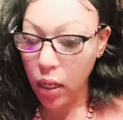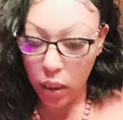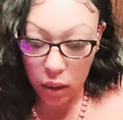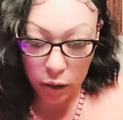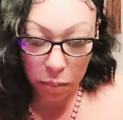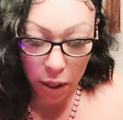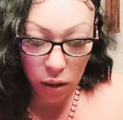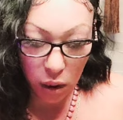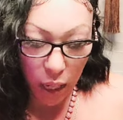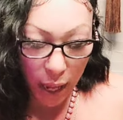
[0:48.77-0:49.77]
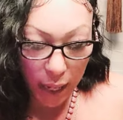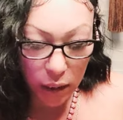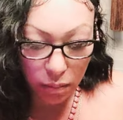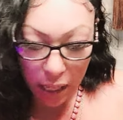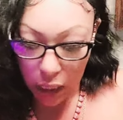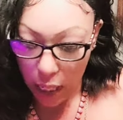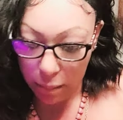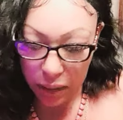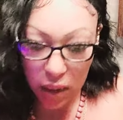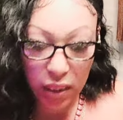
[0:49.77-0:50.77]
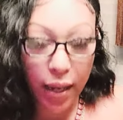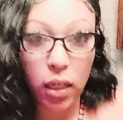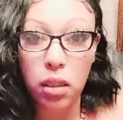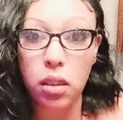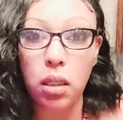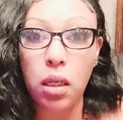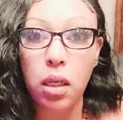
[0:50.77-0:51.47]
This person has made a lot of mistakes.